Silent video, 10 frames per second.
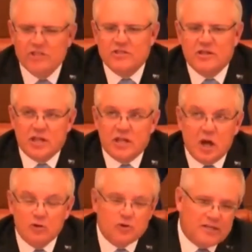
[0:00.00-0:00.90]

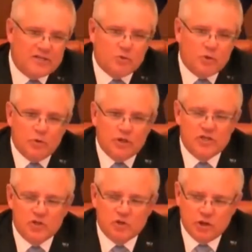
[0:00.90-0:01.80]
links that
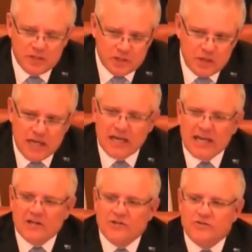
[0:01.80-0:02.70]
we enjoy between
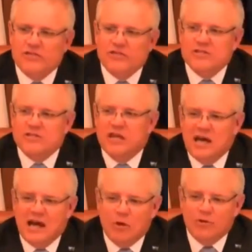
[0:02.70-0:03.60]
our countries
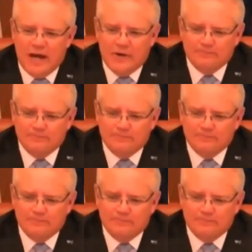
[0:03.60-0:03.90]
are well